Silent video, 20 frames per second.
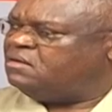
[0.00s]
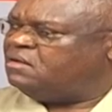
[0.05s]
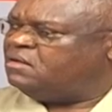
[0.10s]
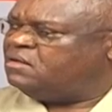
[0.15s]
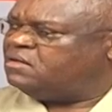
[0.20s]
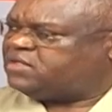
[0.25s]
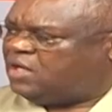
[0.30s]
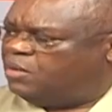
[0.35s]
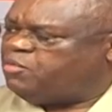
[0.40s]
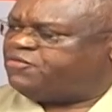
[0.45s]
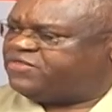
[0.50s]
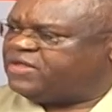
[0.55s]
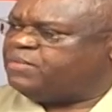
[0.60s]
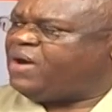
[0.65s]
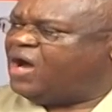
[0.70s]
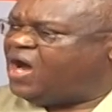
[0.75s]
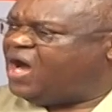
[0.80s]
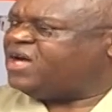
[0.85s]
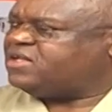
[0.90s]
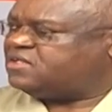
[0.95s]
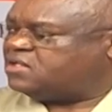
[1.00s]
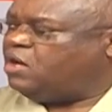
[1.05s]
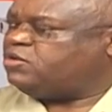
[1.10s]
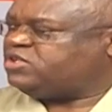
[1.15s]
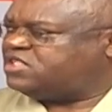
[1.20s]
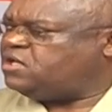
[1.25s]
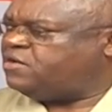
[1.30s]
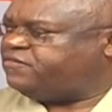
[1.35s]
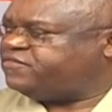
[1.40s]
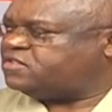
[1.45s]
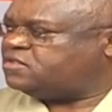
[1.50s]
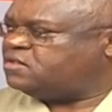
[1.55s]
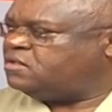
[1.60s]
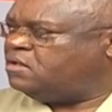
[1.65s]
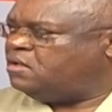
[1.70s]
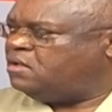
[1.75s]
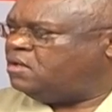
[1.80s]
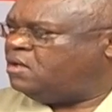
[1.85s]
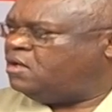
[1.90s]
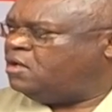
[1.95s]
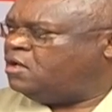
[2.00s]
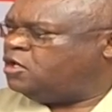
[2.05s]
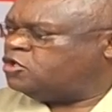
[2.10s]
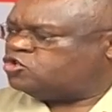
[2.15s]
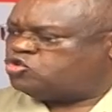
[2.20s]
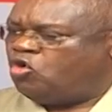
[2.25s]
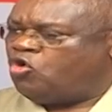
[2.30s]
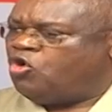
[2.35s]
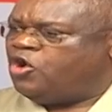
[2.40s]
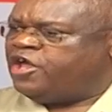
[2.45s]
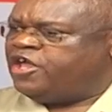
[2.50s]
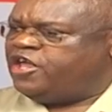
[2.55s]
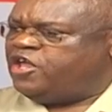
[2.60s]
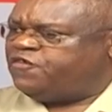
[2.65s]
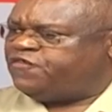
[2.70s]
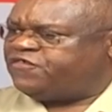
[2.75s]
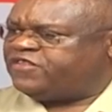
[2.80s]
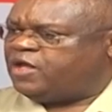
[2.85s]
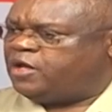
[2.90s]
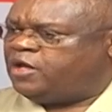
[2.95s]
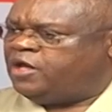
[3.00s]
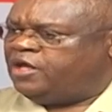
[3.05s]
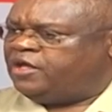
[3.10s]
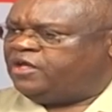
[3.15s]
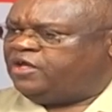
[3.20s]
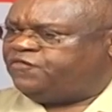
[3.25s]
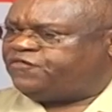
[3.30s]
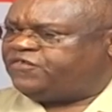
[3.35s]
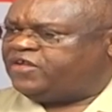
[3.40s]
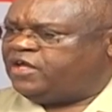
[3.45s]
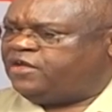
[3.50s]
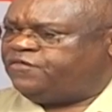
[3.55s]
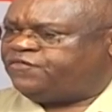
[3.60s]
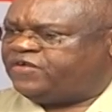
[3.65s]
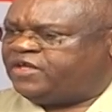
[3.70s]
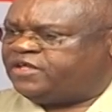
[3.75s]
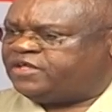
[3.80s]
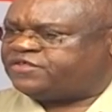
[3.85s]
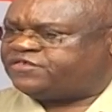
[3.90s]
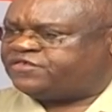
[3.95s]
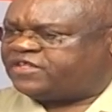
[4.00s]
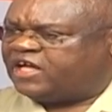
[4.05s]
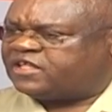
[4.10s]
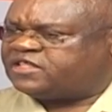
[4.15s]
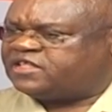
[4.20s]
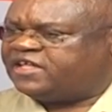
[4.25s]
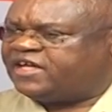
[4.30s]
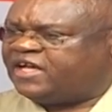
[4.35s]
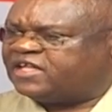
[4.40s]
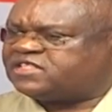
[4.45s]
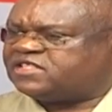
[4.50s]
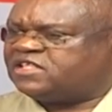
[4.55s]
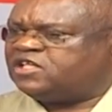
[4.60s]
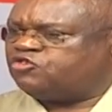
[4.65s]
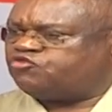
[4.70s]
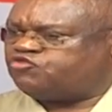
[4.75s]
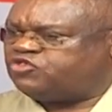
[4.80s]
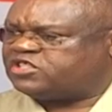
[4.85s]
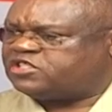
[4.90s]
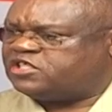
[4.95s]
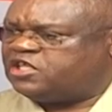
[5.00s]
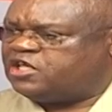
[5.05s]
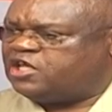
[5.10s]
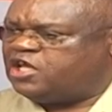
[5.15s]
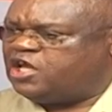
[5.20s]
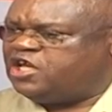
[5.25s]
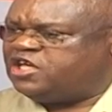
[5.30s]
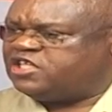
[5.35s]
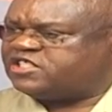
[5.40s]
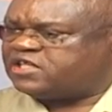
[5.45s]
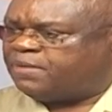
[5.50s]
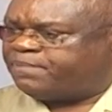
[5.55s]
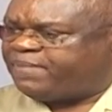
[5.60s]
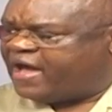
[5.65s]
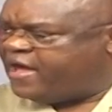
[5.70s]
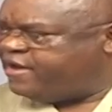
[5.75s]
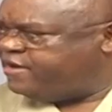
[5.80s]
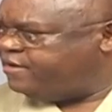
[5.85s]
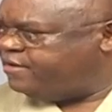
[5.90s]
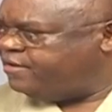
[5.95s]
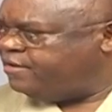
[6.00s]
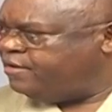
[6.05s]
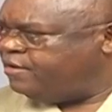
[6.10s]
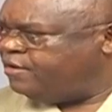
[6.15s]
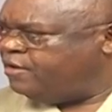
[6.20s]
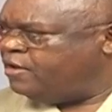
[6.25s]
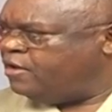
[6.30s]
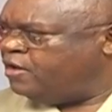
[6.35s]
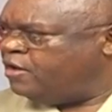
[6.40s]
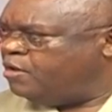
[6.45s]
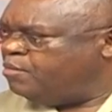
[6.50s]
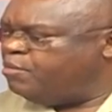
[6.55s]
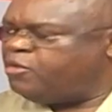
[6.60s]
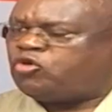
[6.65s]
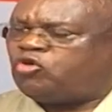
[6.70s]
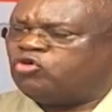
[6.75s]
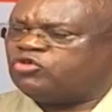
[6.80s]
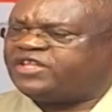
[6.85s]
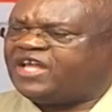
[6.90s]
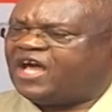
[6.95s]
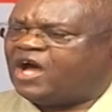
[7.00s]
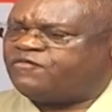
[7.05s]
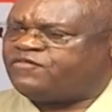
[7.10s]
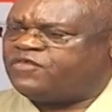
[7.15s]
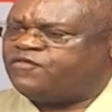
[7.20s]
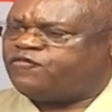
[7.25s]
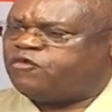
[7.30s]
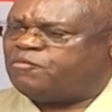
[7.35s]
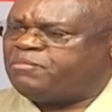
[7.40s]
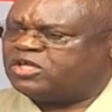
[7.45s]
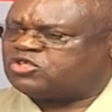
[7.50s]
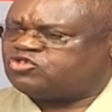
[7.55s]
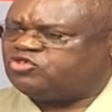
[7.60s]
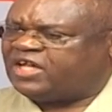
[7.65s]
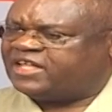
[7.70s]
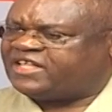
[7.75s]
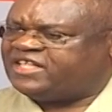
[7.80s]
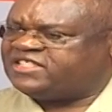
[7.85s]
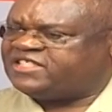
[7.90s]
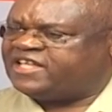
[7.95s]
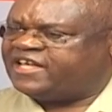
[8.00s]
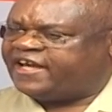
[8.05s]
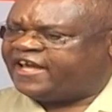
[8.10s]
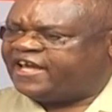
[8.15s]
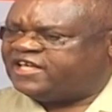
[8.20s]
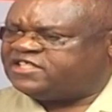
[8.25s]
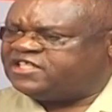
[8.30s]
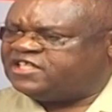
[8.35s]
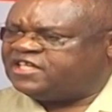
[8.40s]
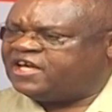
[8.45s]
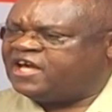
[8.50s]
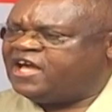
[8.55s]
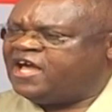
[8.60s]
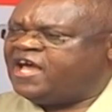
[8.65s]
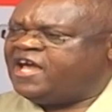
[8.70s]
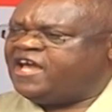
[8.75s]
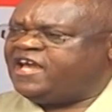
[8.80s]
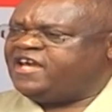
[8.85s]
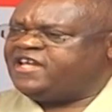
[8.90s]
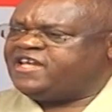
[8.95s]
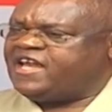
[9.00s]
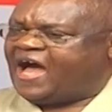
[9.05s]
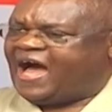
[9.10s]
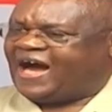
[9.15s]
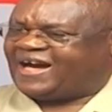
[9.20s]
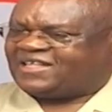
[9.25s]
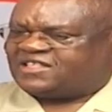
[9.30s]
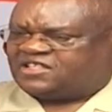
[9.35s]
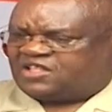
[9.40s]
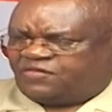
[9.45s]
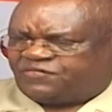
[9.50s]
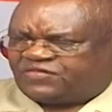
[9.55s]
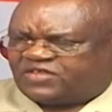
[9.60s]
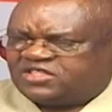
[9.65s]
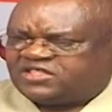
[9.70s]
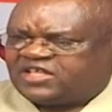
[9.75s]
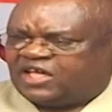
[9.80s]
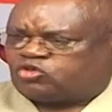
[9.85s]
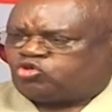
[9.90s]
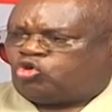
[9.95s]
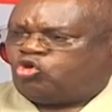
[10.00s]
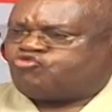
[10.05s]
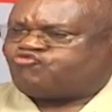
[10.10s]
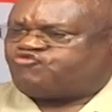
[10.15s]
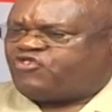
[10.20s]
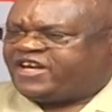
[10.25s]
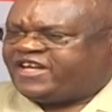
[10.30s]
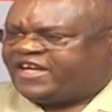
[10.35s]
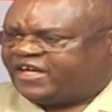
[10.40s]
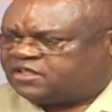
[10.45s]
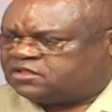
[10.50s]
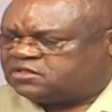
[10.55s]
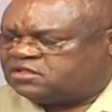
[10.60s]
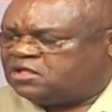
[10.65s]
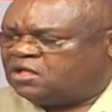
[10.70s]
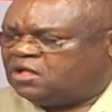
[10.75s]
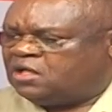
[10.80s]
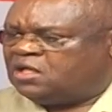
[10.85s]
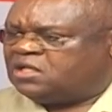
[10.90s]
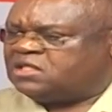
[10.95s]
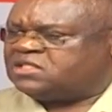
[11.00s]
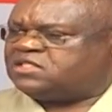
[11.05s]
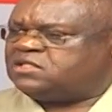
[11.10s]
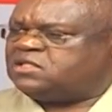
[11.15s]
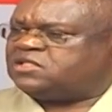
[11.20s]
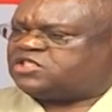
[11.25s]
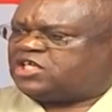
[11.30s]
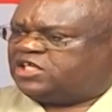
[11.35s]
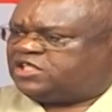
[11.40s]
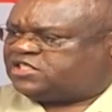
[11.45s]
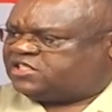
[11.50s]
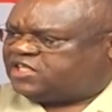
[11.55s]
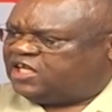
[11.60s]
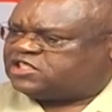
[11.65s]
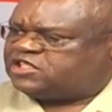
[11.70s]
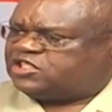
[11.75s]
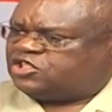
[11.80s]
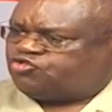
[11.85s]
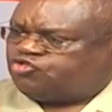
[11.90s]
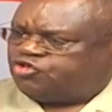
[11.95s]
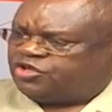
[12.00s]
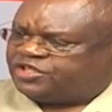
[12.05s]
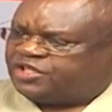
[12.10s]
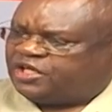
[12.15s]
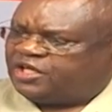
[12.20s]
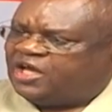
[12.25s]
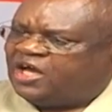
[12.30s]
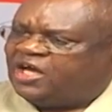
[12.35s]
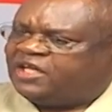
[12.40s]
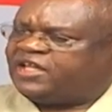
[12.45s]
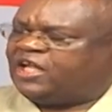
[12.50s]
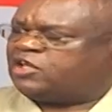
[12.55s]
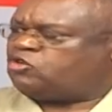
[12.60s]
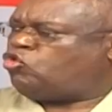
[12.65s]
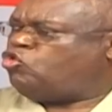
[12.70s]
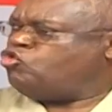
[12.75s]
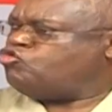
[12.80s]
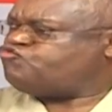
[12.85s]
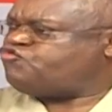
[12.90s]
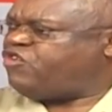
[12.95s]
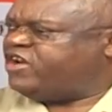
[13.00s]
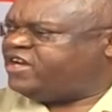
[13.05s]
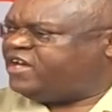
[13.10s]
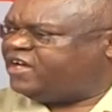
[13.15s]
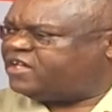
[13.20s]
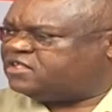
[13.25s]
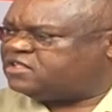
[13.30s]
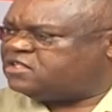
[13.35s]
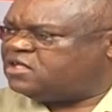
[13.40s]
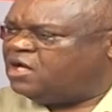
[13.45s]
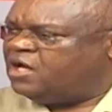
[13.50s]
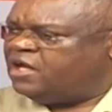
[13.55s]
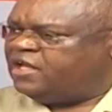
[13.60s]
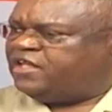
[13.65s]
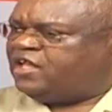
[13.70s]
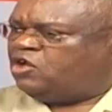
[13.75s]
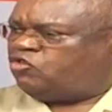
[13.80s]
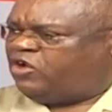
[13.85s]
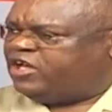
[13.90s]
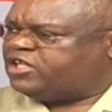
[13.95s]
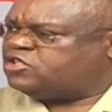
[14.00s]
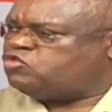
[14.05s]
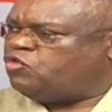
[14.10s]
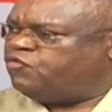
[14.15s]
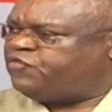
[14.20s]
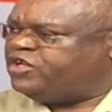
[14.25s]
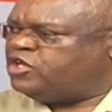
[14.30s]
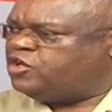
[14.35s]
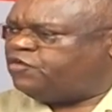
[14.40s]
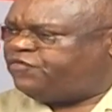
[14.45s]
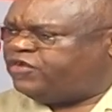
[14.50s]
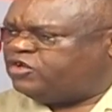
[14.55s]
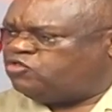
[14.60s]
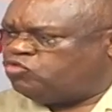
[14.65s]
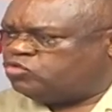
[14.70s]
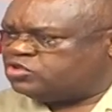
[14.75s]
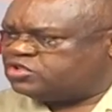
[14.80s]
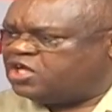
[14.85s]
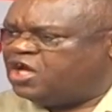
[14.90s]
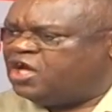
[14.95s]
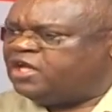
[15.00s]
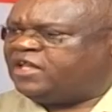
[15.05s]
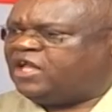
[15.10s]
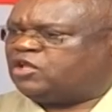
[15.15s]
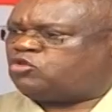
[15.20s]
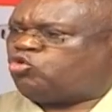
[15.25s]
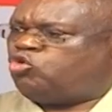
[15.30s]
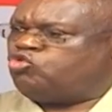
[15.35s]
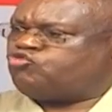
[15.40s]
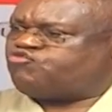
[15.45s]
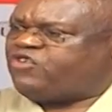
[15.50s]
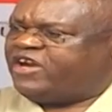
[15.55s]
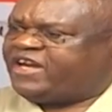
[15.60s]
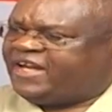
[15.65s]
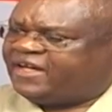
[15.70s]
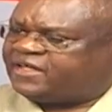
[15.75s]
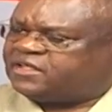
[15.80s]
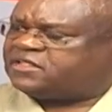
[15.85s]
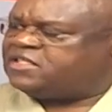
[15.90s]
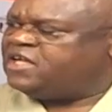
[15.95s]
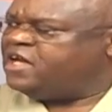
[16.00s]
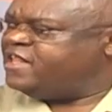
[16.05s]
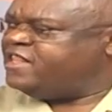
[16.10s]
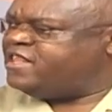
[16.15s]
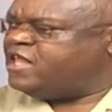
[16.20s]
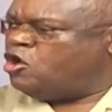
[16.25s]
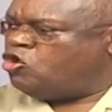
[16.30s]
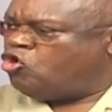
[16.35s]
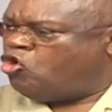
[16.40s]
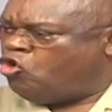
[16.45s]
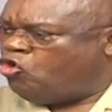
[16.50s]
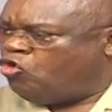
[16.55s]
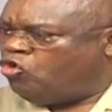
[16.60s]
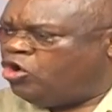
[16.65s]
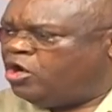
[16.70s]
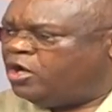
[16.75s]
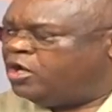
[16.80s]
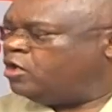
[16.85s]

Some of them are us, ourselves. So if the, if the, if the state gets interested in Shaban because they have information that he's engaging in activities that contradict state security, that contradict the rights of individuals, that contradict the law,